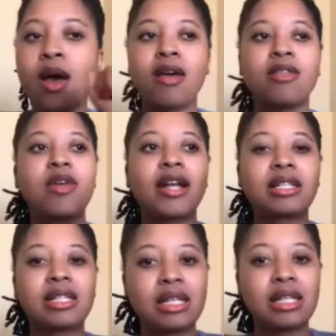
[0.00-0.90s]
that
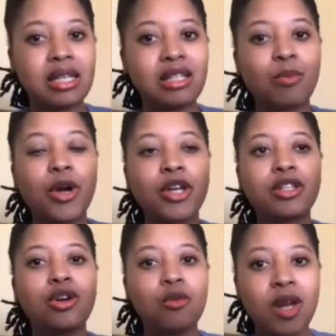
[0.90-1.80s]
this
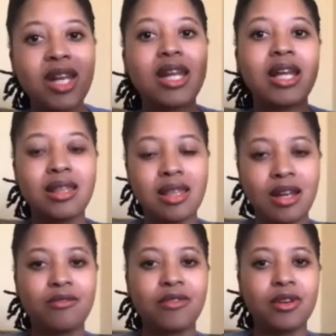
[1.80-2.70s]
person, you're already in
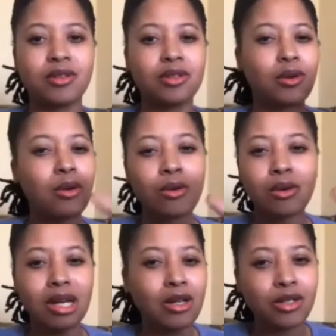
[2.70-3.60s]
that field.
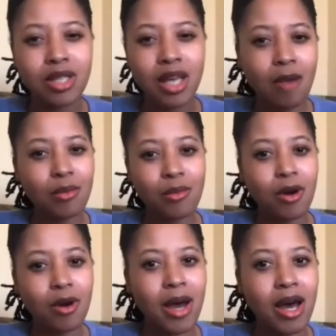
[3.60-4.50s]
Could you tell me
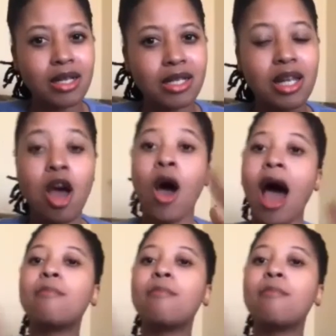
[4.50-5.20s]
more about it? I'm